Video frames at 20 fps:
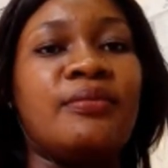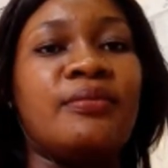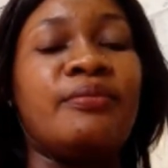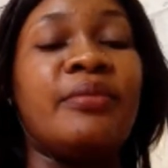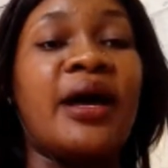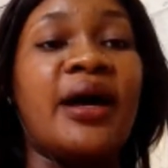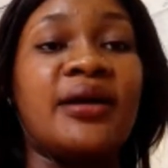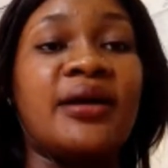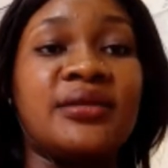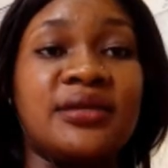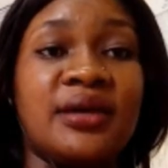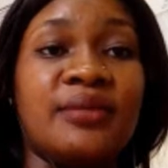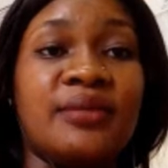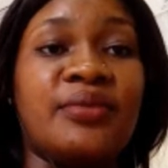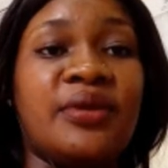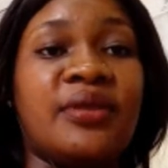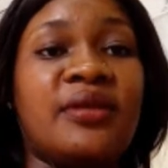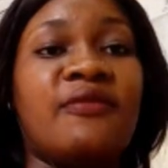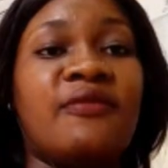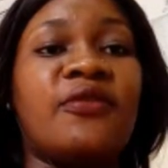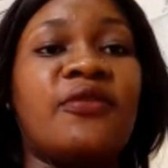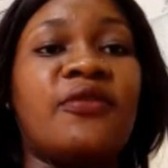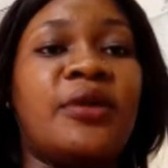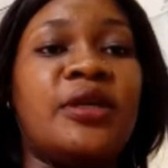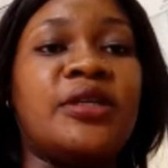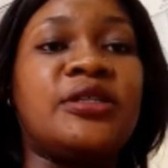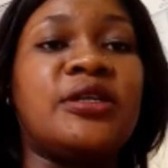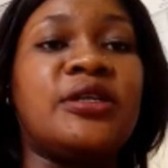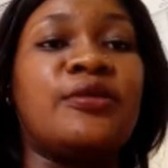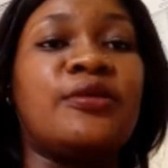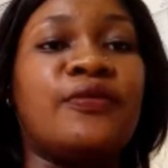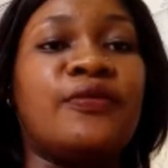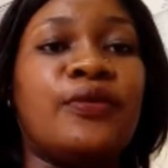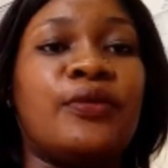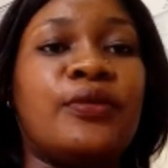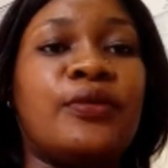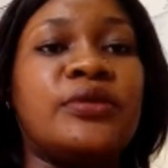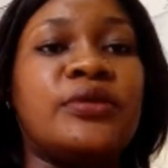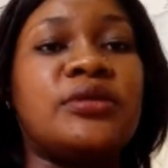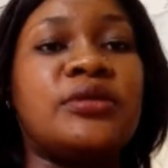backed up with information, of
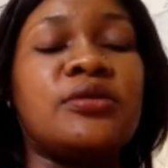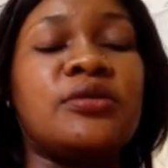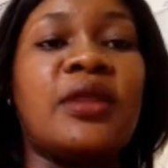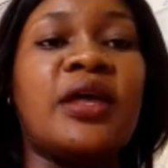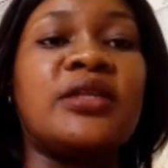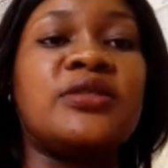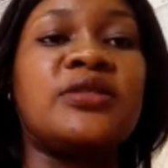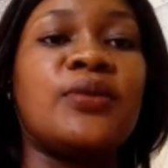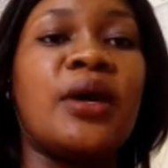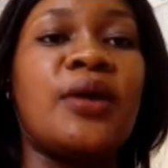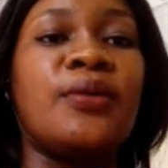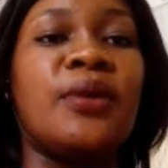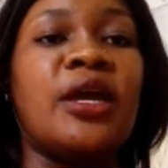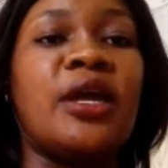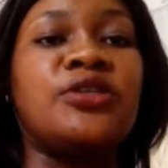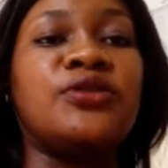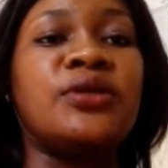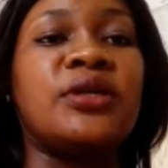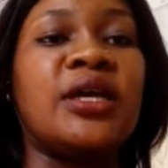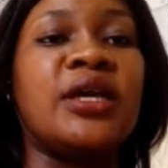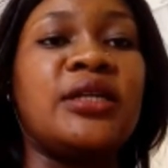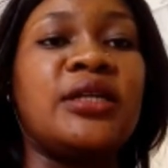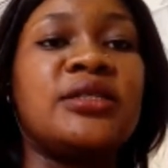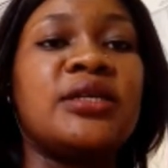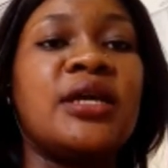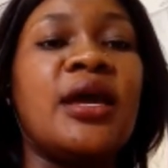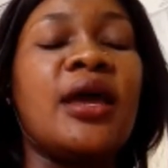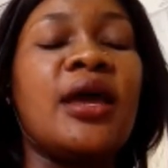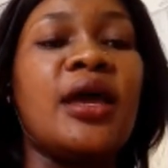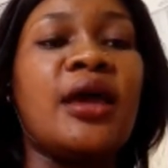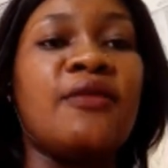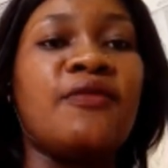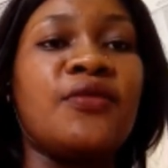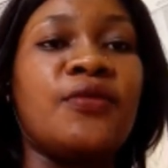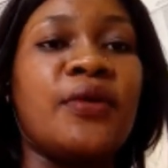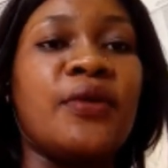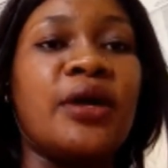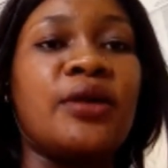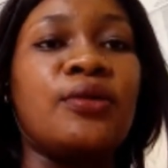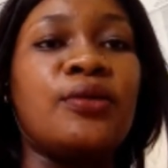course. So that's why we educate
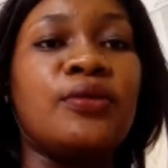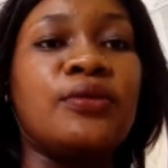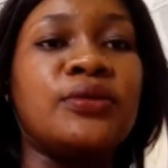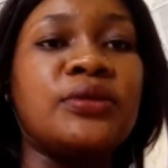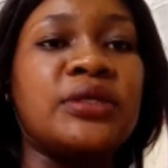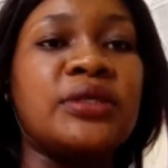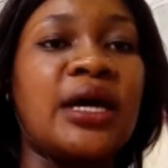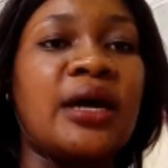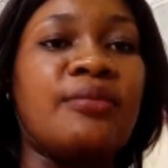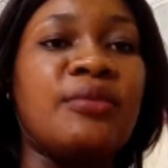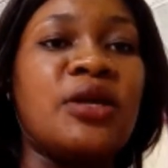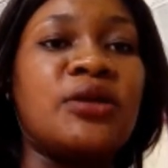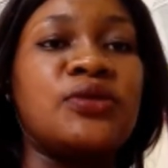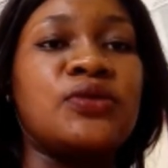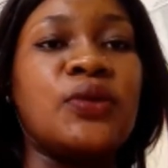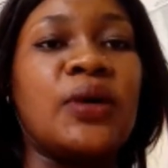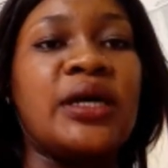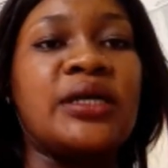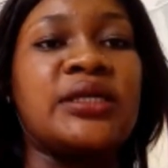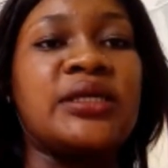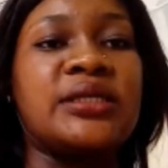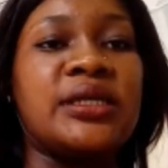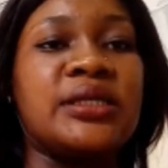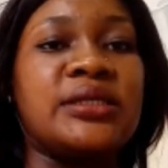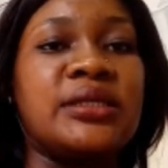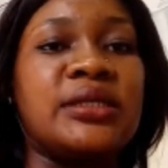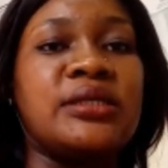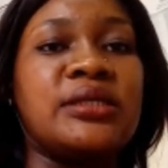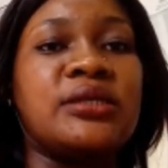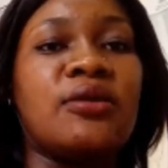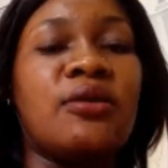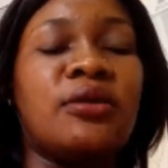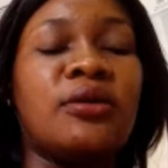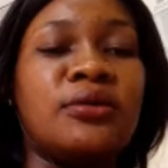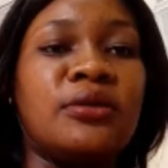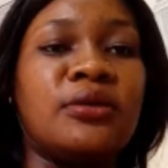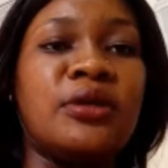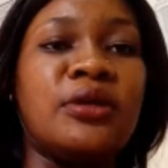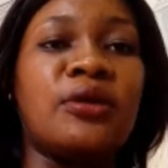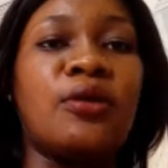everyone who's coming to access these
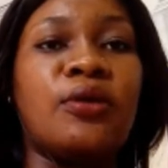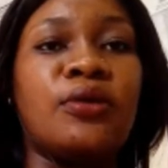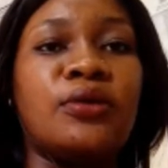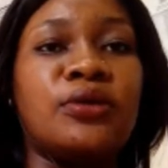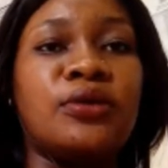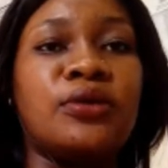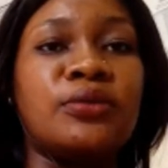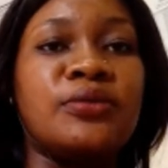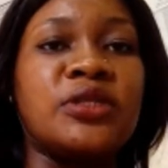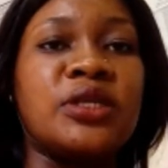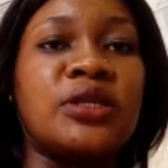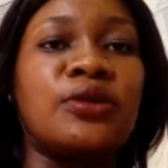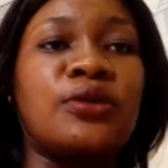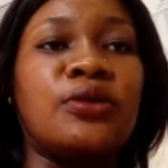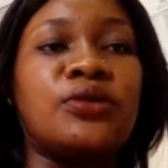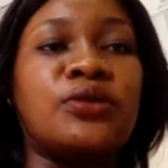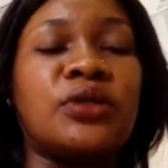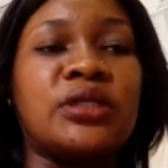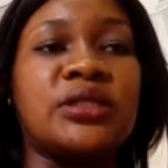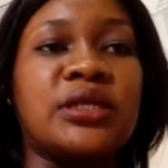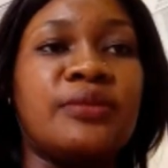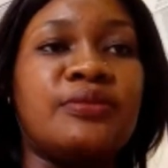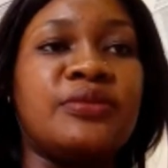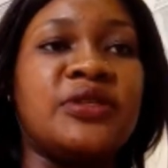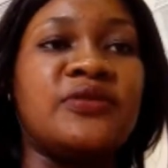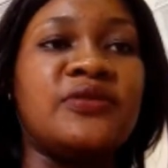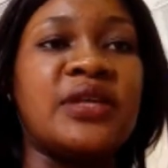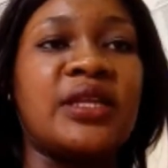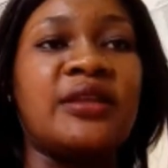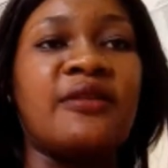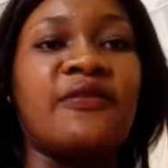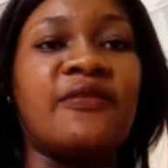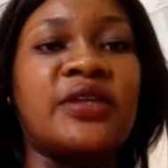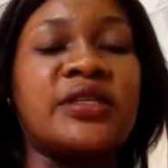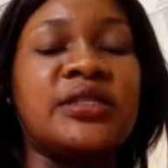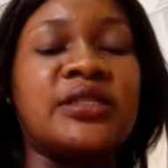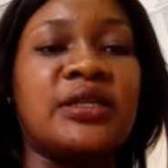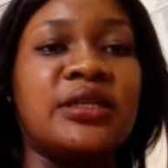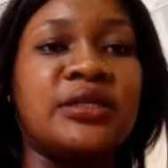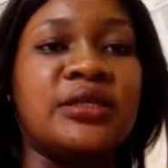the condoms and contraceptives at the
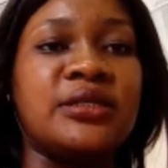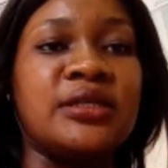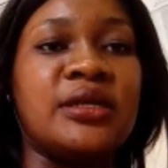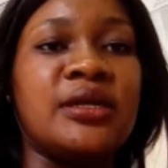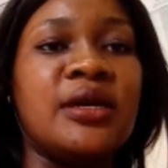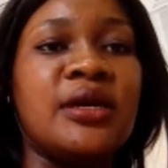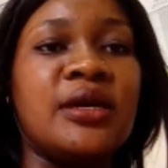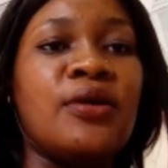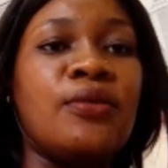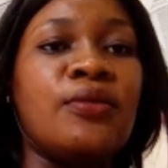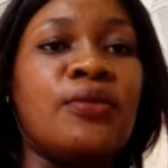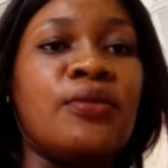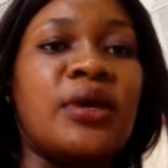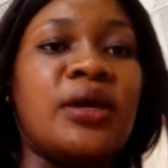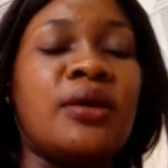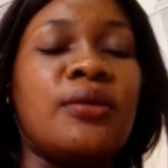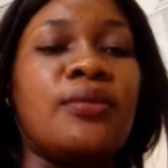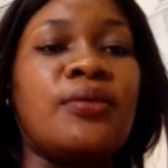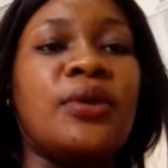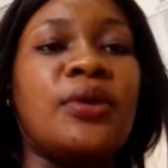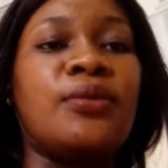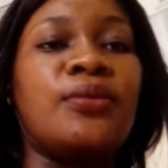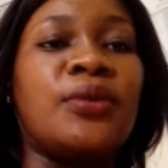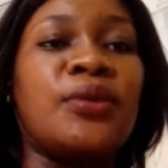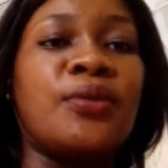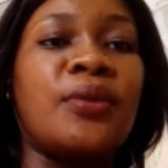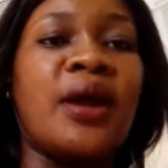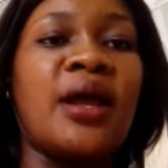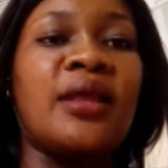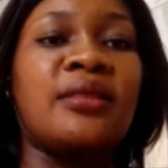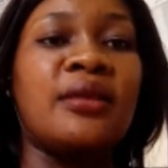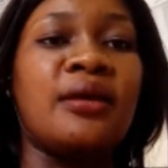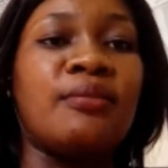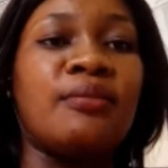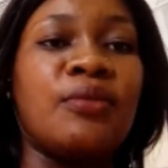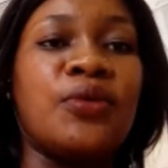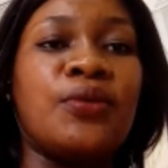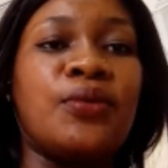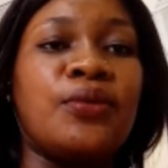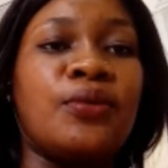facility. We run
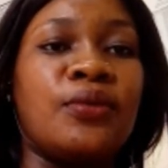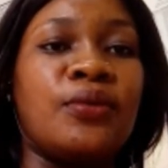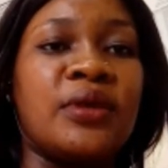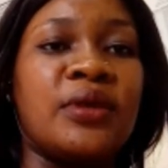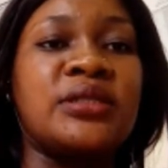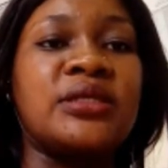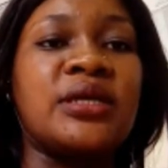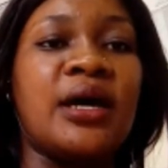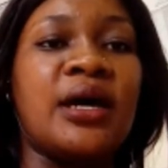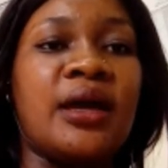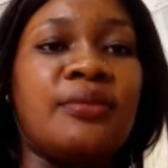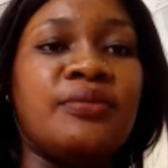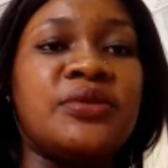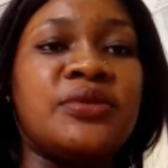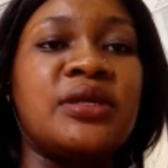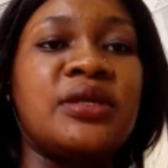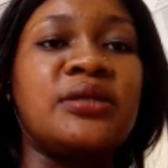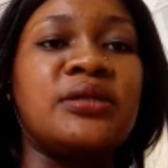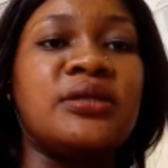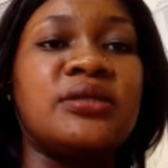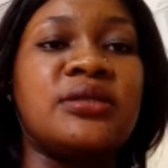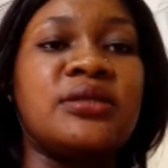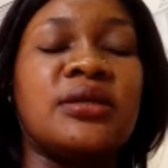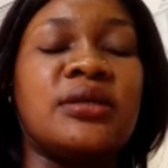them through the types and